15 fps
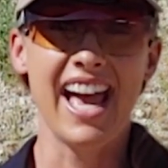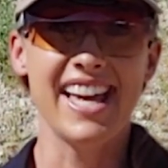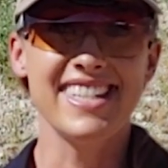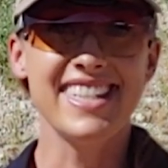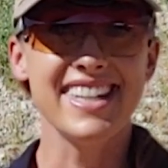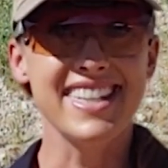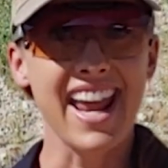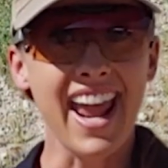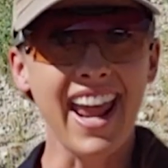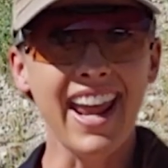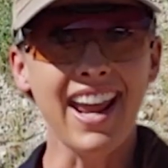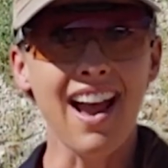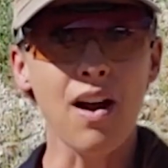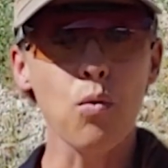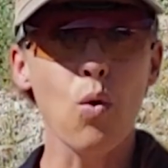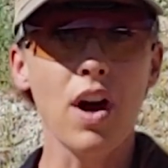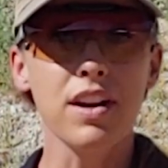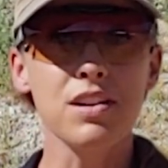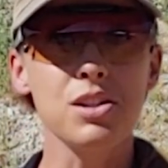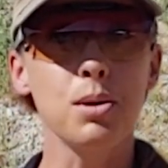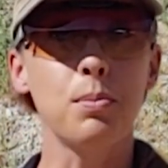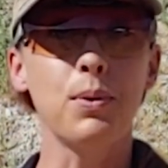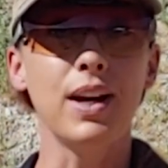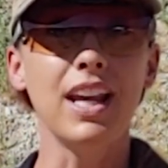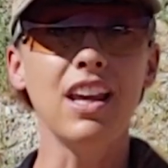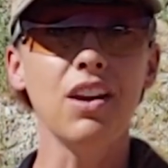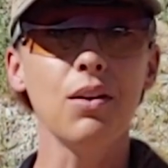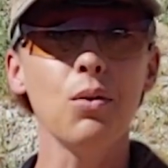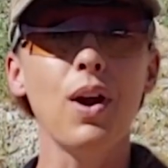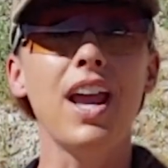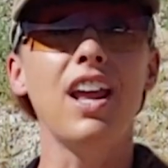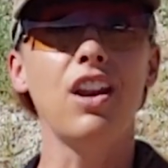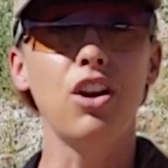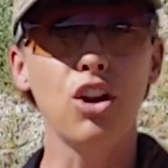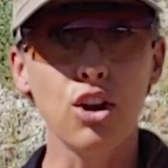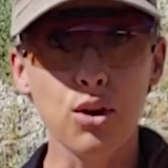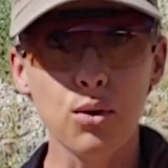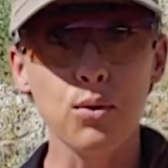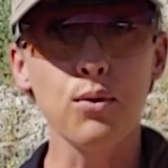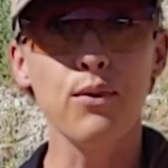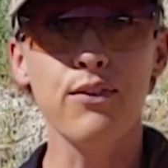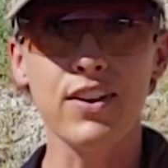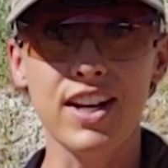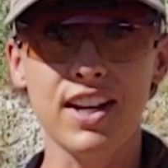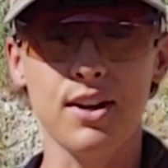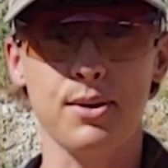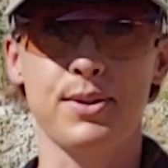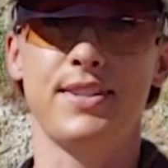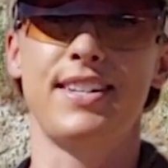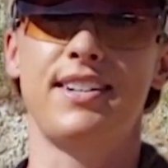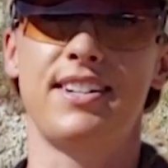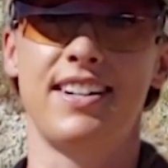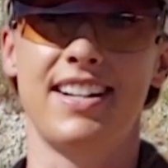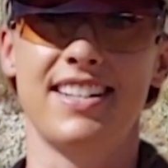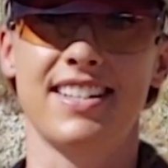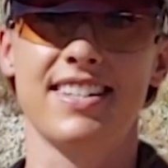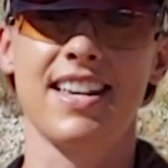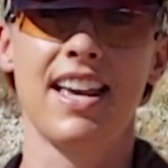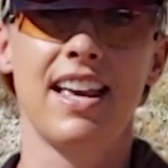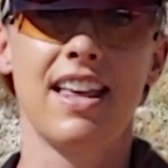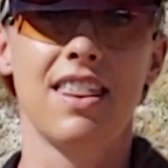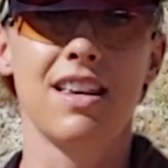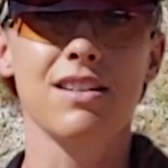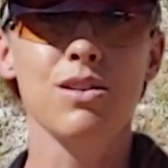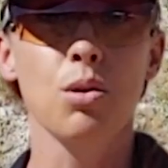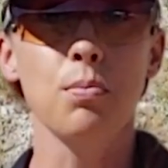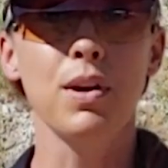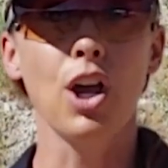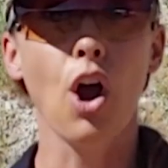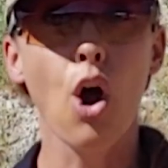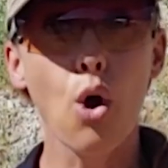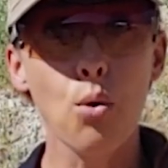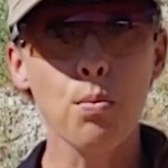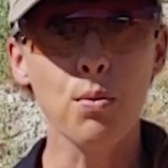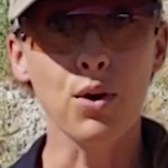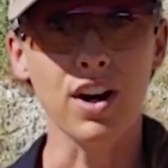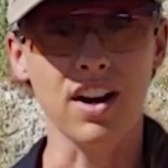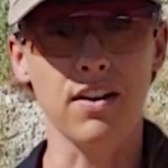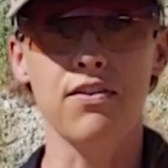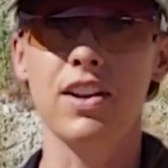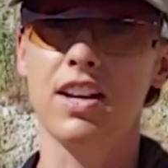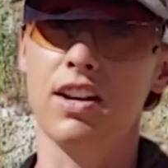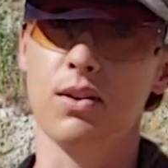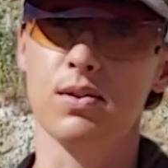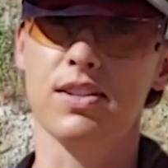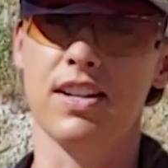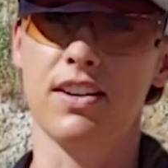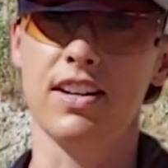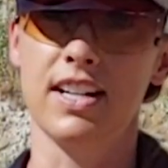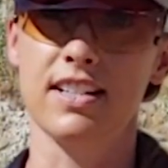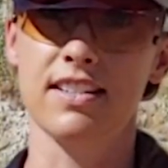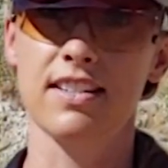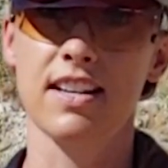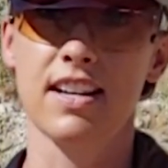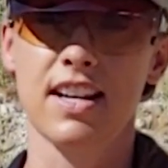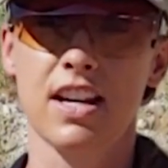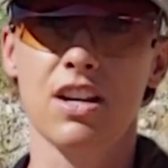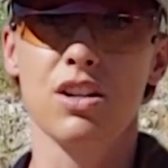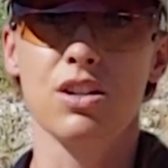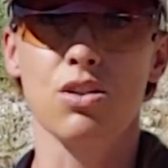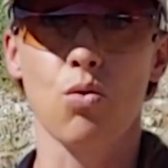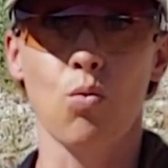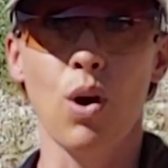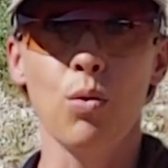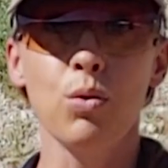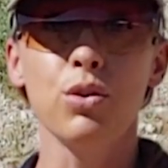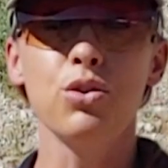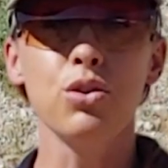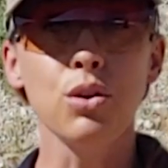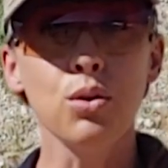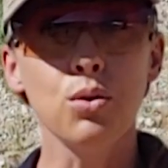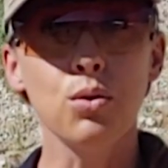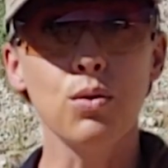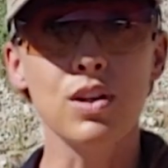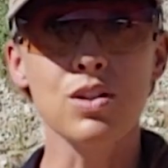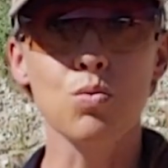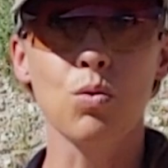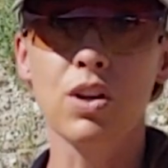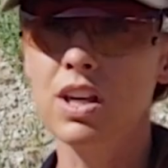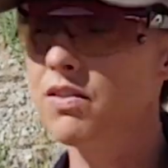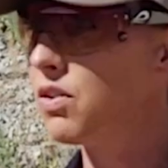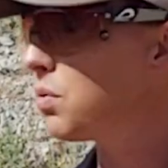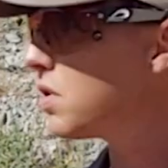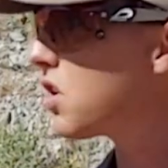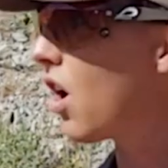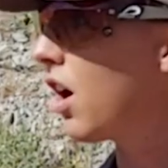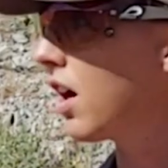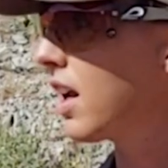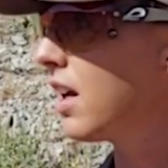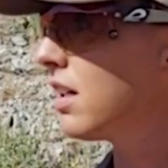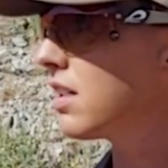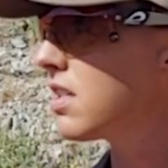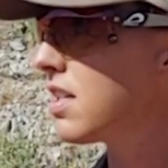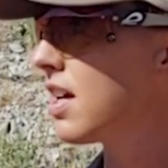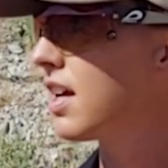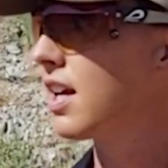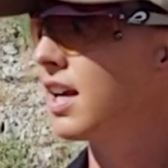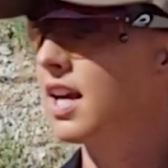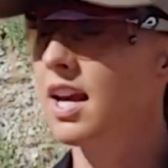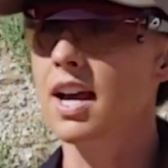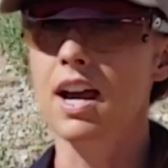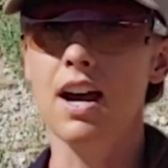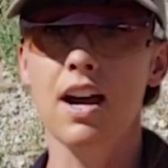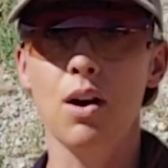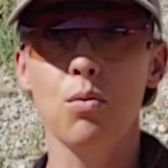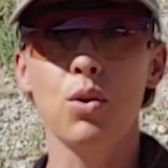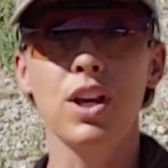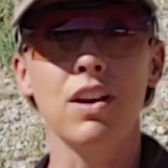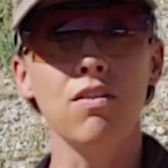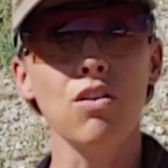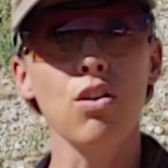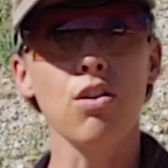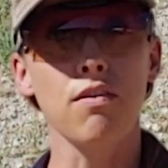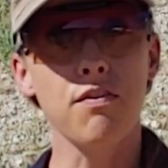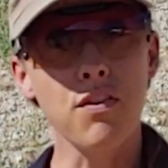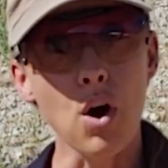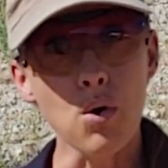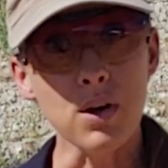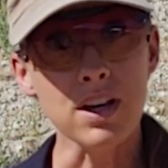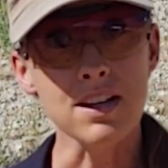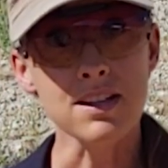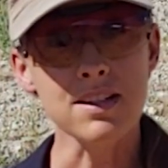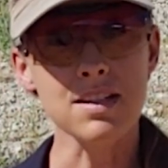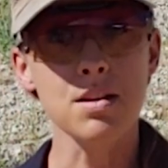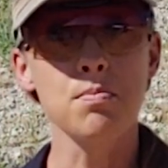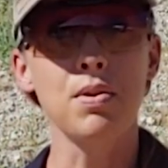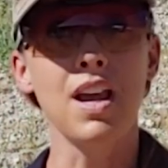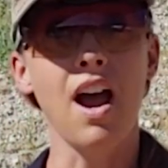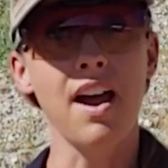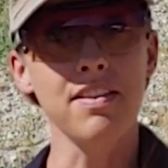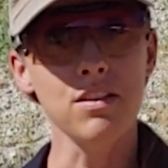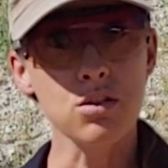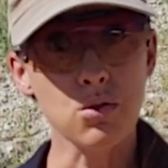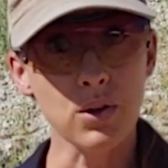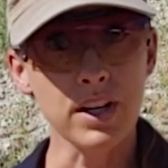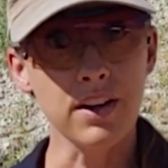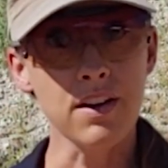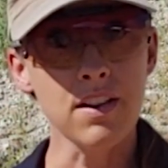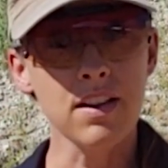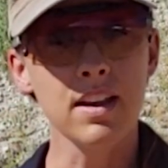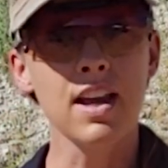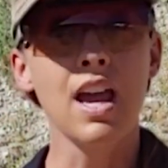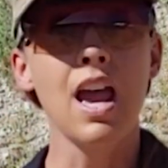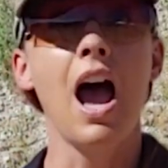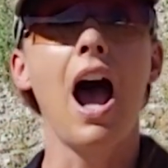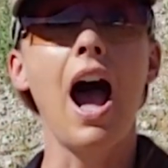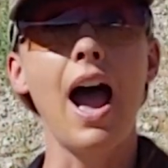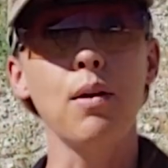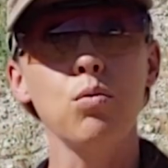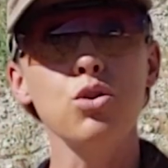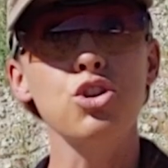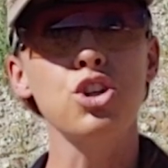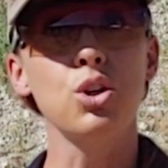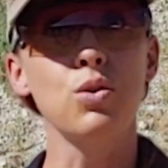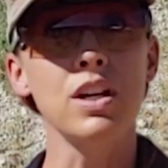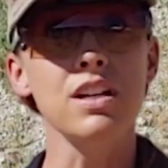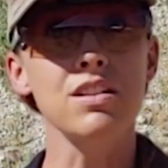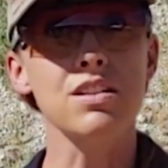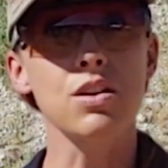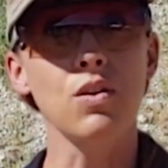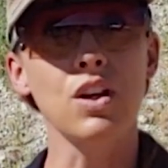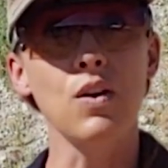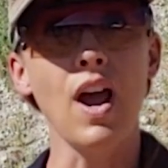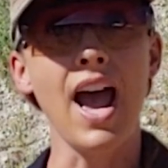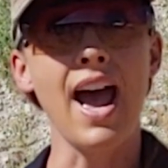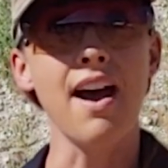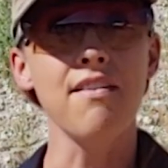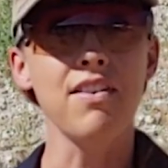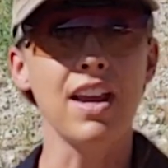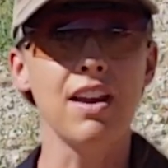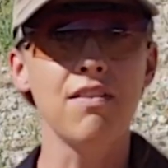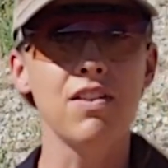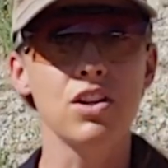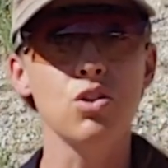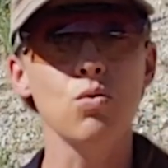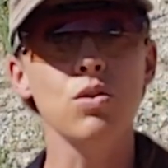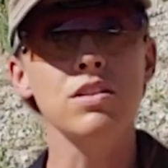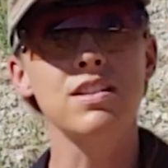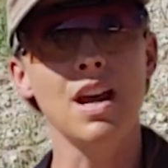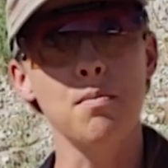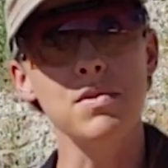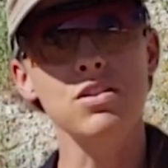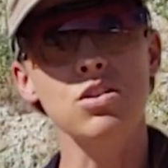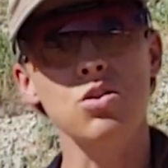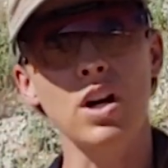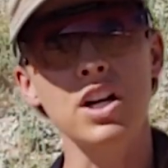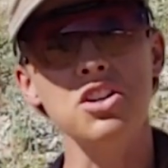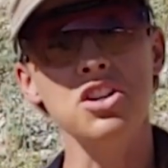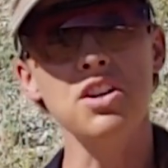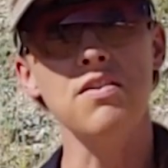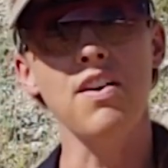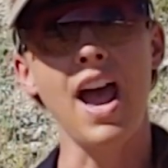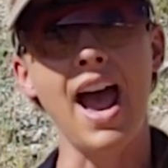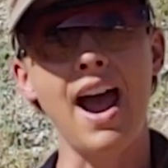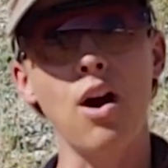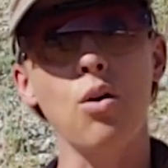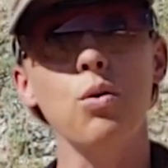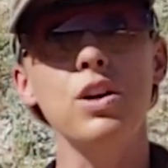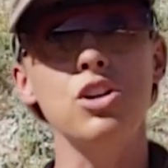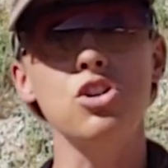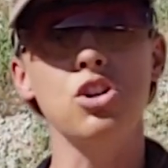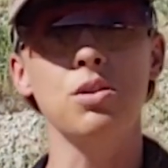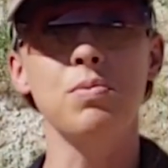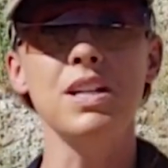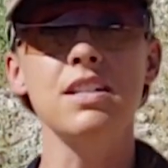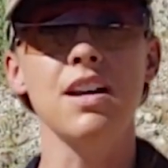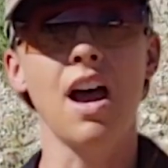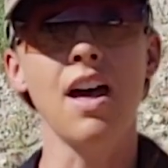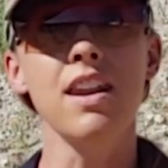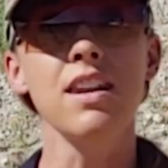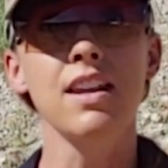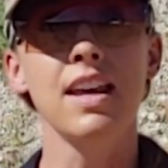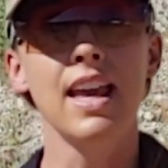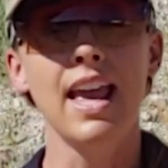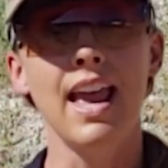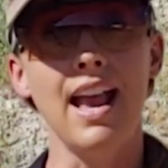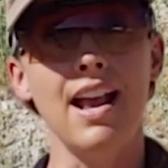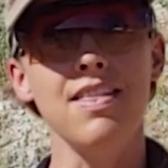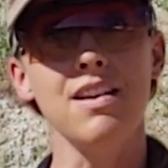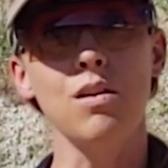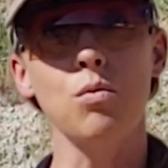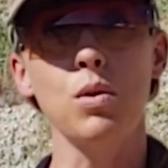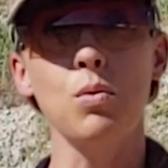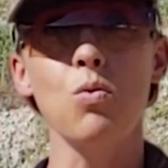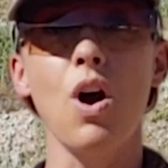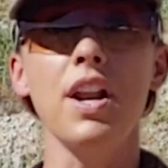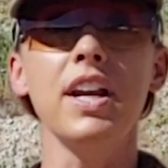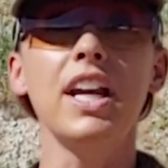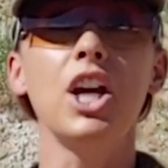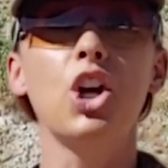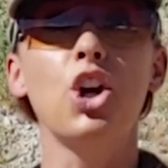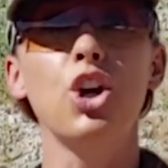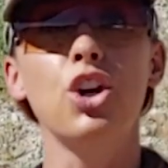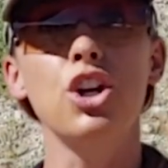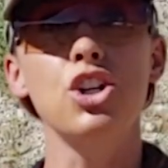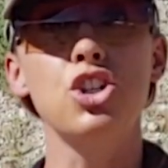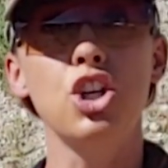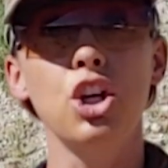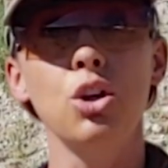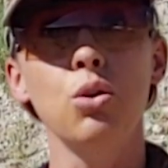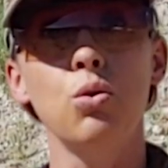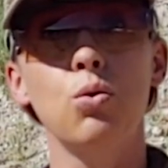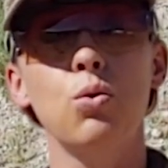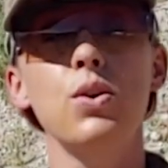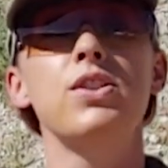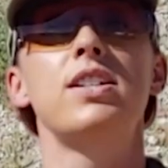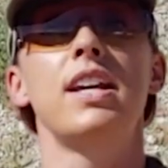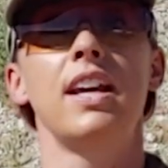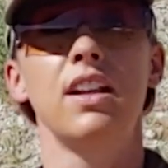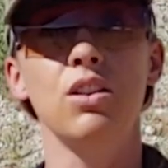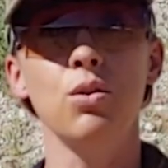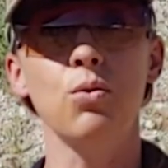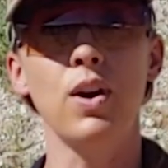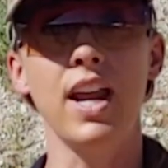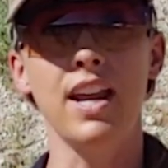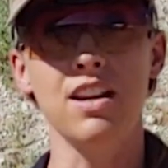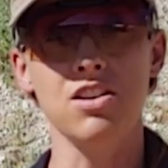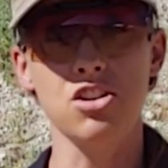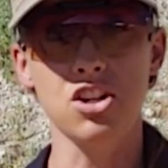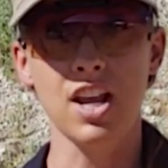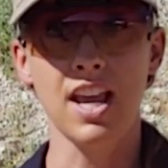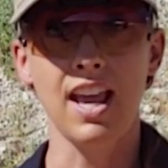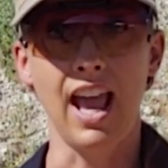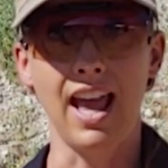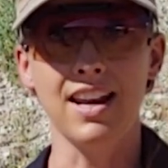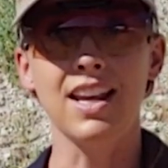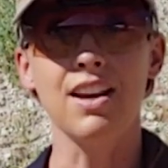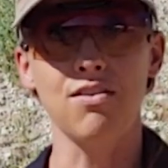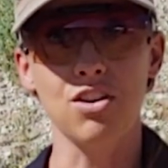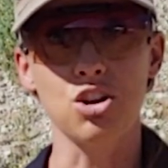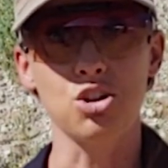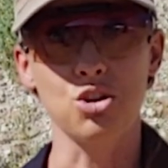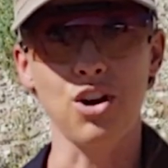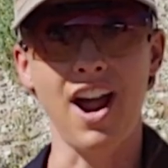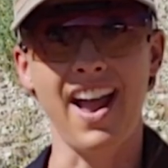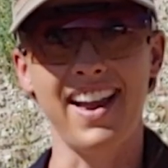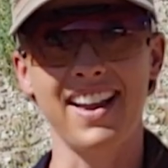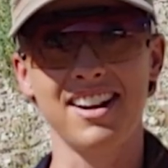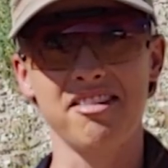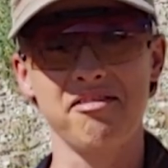Today I wanted to bring you a new video series. This will be a homework video series. So what we'll do is we'll give you a target, we'll give you the focus behind the drill. I will shoot it so that you have a visual demonstration of how it should be done. And then we want to encourage you to hit the range and give it a try.